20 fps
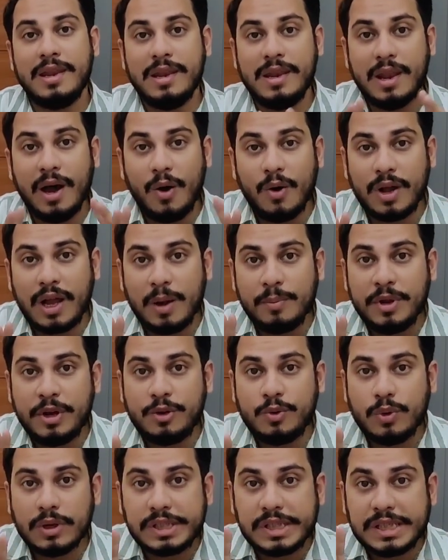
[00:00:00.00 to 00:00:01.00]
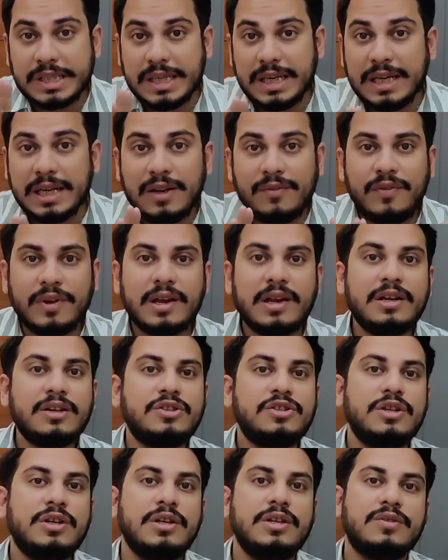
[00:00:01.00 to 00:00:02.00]
Now coming to a
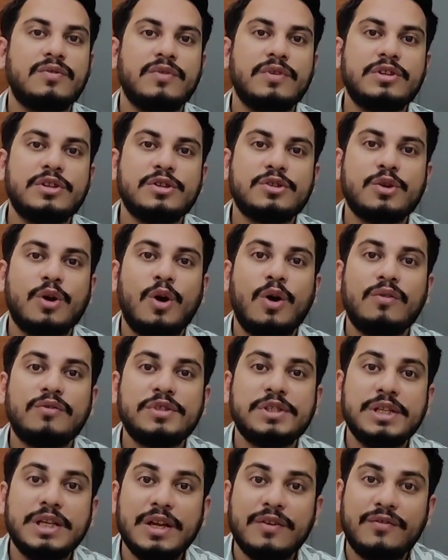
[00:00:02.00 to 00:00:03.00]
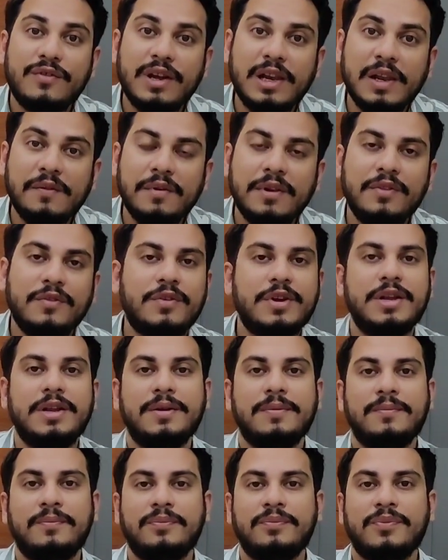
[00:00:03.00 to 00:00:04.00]
significant change, which is of CFA level
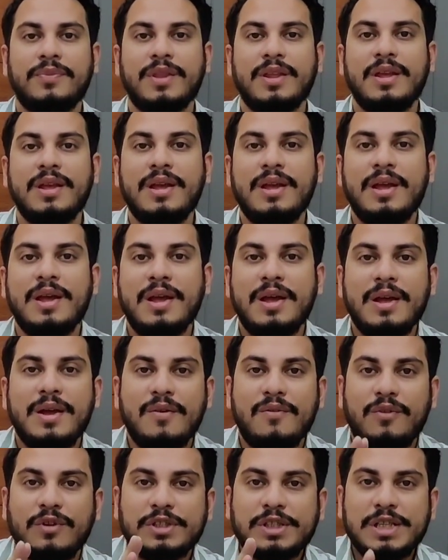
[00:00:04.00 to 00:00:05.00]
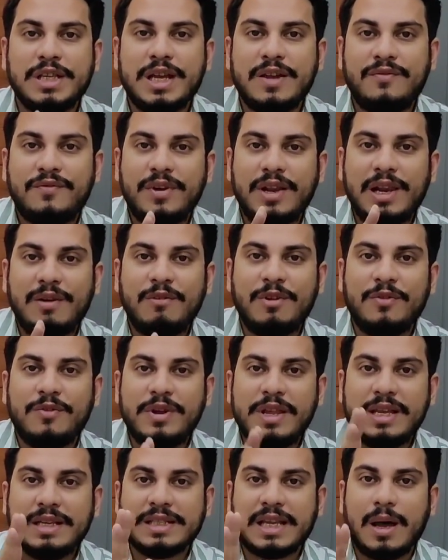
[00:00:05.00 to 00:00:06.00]
3. For CFA level
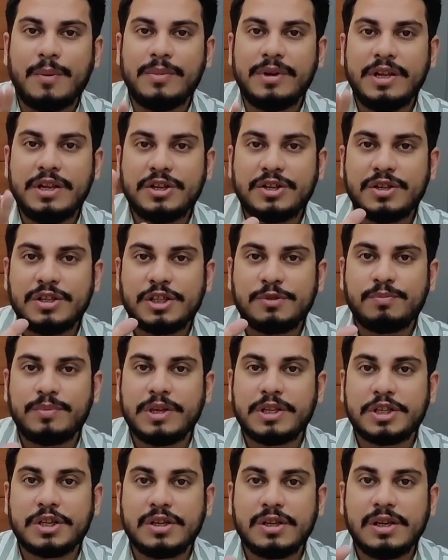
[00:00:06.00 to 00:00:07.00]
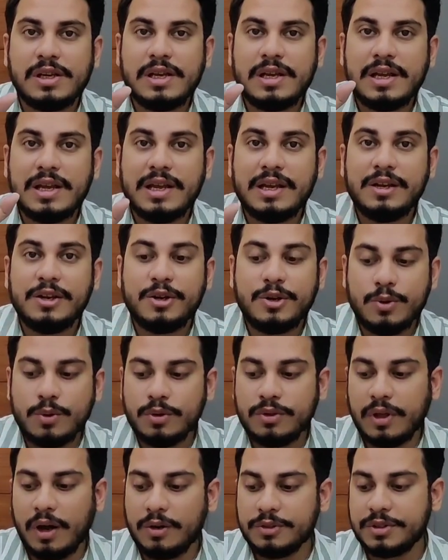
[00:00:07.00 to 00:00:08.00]
3 examination, especially in
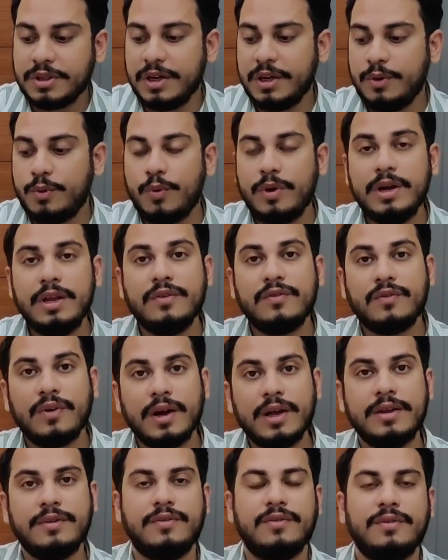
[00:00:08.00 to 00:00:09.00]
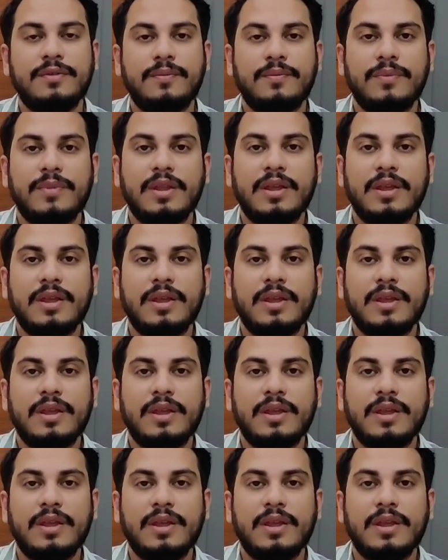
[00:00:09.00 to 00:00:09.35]
2025,